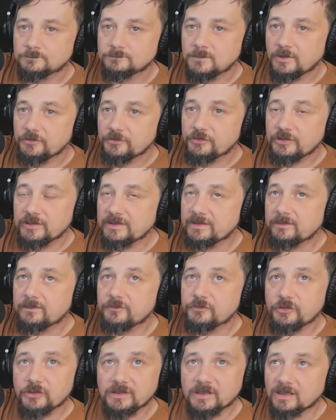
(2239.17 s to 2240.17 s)
She
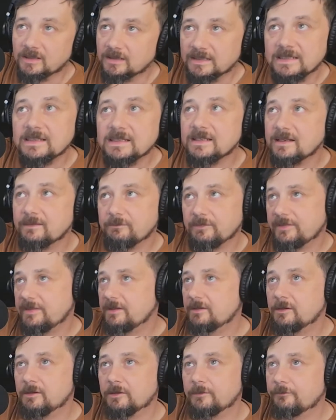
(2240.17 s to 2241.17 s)
deleted
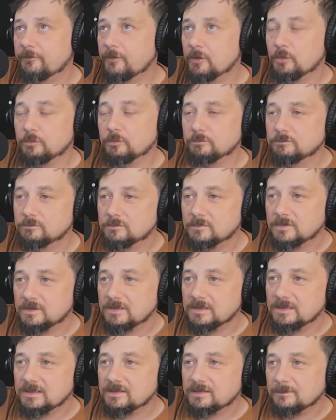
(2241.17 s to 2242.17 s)
everything on her phone.
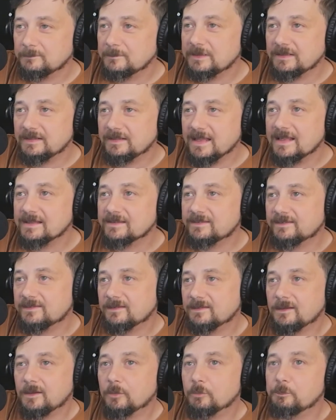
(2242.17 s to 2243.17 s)
I mean, that's
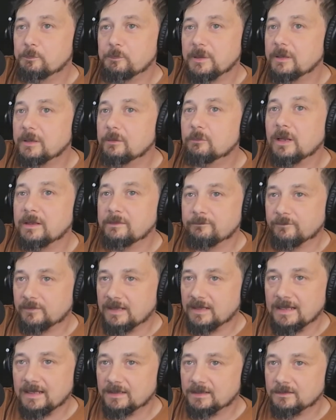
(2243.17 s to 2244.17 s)
a big red
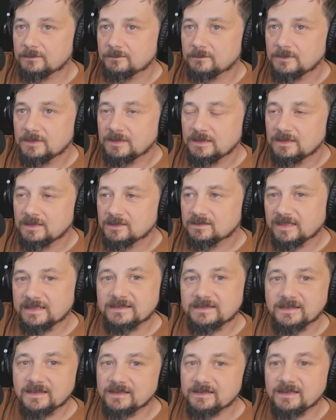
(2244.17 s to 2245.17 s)
flag. Like
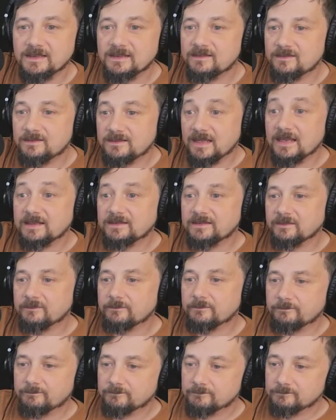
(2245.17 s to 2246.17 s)
the
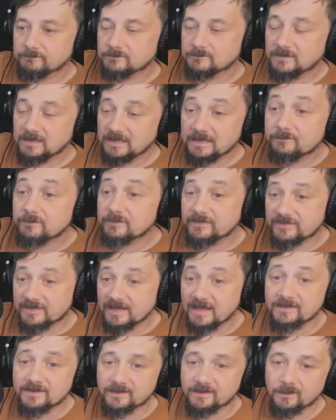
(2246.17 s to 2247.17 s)
detective even
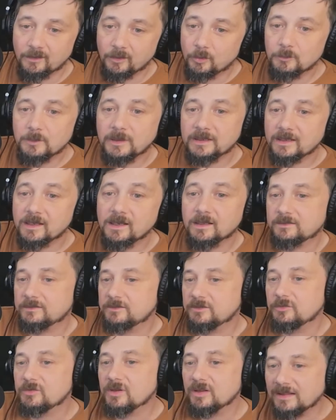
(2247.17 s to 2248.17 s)
says, "Oh my God,
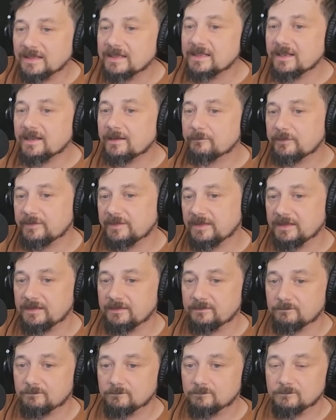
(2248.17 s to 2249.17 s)
you deleted
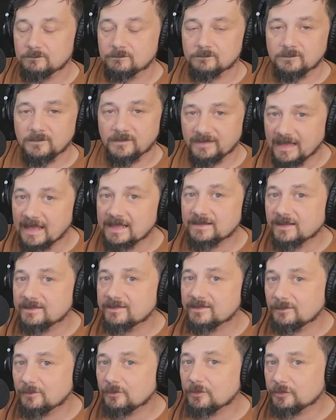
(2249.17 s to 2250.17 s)
everything. That
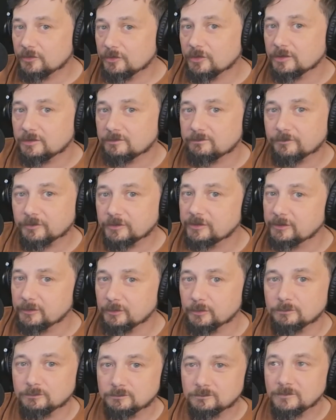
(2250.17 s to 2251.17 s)
doesn't look good for you."